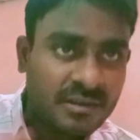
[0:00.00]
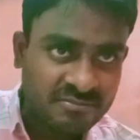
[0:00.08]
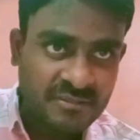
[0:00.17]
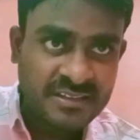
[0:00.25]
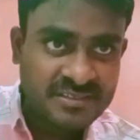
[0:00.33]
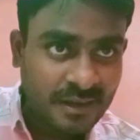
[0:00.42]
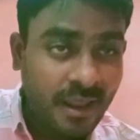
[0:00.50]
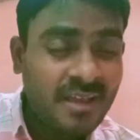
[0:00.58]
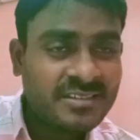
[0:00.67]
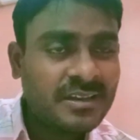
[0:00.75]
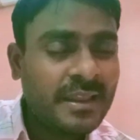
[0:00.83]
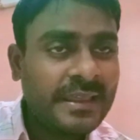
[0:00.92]
these
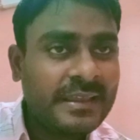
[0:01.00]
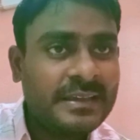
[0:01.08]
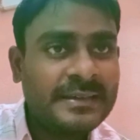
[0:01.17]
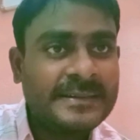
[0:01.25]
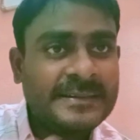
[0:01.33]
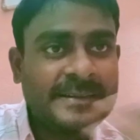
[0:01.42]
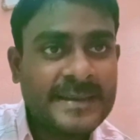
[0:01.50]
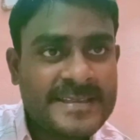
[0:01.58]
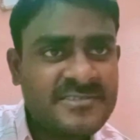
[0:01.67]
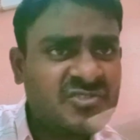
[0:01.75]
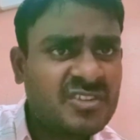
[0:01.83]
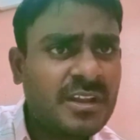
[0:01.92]
laws like
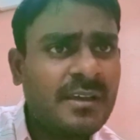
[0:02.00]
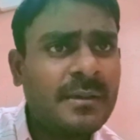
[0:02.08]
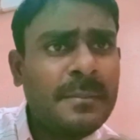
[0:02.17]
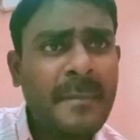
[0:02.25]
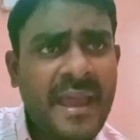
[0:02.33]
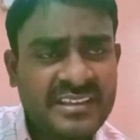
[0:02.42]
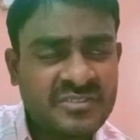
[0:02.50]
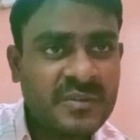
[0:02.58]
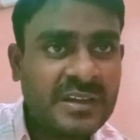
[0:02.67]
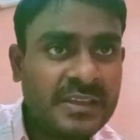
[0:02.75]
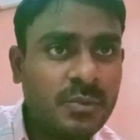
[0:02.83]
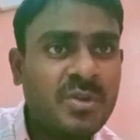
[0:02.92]
Lenz's law,
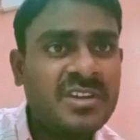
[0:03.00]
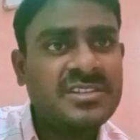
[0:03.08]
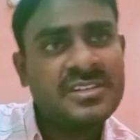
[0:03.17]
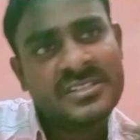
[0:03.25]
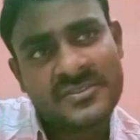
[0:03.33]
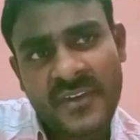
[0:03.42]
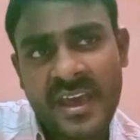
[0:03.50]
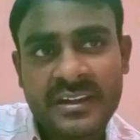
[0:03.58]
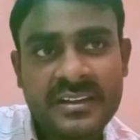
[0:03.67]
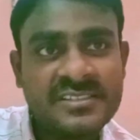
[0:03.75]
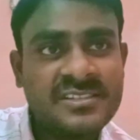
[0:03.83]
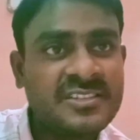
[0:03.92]
Maxwell equations,
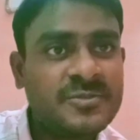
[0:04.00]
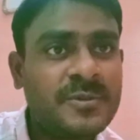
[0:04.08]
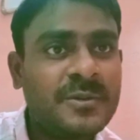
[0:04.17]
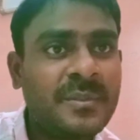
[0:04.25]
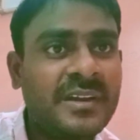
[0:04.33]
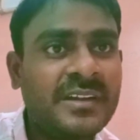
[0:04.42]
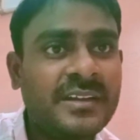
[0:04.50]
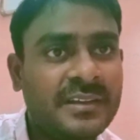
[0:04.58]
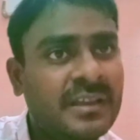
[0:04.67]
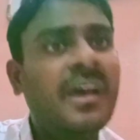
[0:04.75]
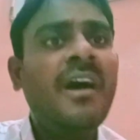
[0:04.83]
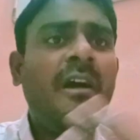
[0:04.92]
Faraday's experiment,
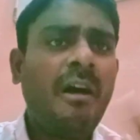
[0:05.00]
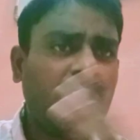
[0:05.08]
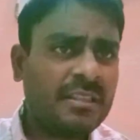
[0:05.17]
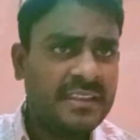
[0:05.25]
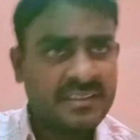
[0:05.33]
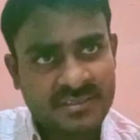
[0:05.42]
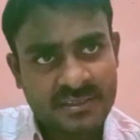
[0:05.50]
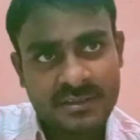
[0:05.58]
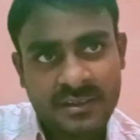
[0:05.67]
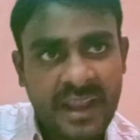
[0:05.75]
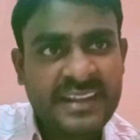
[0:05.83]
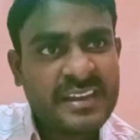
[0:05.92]
all these
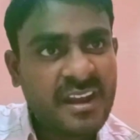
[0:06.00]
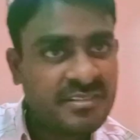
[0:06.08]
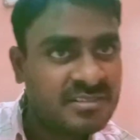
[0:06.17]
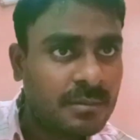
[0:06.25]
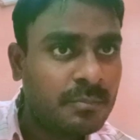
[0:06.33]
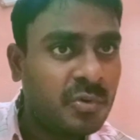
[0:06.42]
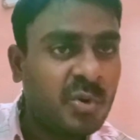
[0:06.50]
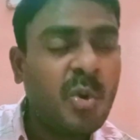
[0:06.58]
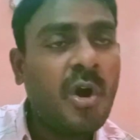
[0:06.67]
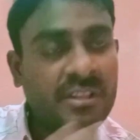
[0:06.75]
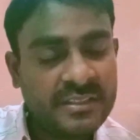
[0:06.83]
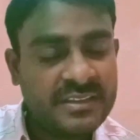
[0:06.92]
right hand thumb rule,
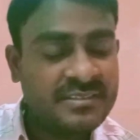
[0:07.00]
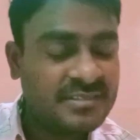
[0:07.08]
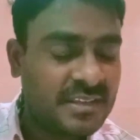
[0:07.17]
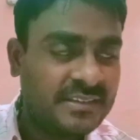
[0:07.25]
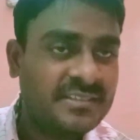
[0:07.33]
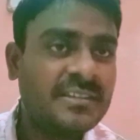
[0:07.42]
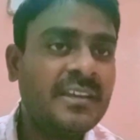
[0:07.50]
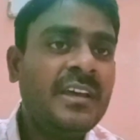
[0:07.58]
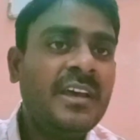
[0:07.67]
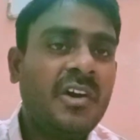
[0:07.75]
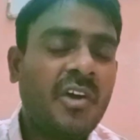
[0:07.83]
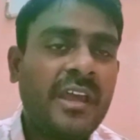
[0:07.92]
all these things.
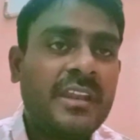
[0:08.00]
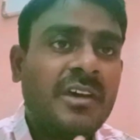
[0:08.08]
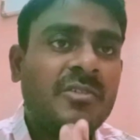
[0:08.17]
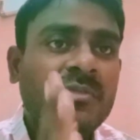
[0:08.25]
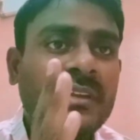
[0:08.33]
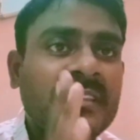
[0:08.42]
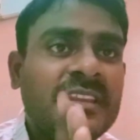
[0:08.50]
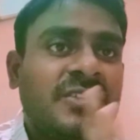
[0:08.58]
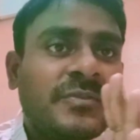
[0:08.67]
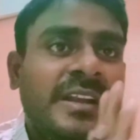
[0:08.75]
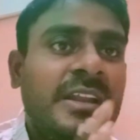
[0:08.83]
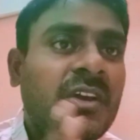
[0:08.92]
Okay, now in this
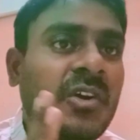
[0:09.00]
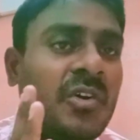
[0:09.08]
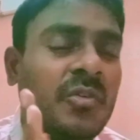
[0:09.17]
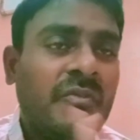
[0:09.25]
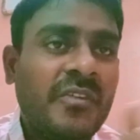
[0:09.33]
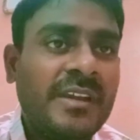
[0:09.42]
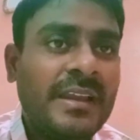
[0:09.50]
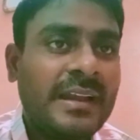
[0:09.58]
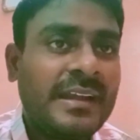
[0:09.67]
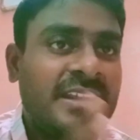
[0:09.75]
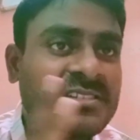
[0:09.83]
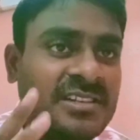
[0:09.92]
video we will
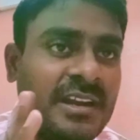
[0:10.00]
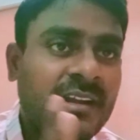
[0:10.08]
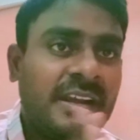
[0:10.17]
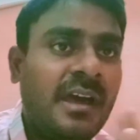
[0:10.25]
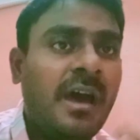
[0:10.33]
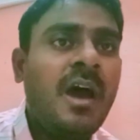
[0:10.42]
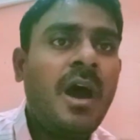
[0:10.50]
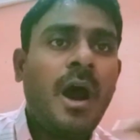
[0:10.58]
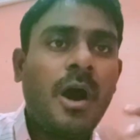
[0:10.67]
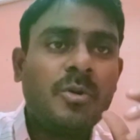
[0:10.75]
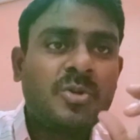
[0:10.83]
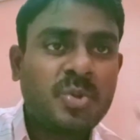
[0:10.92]
understand
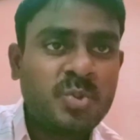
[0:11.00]
how